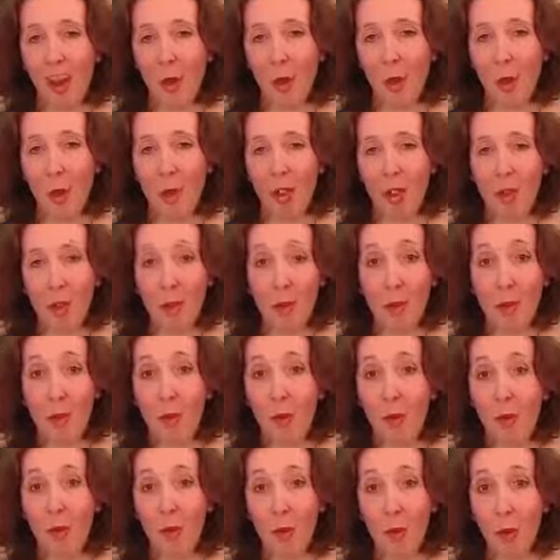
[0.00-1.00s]
with the
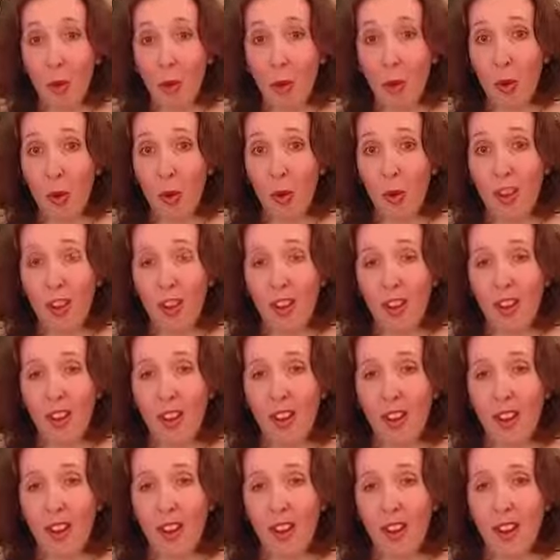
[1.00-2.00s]
people of the world,
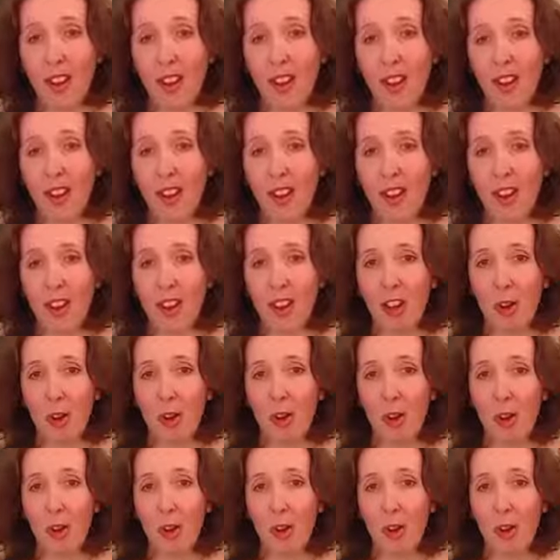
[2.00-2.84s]
and you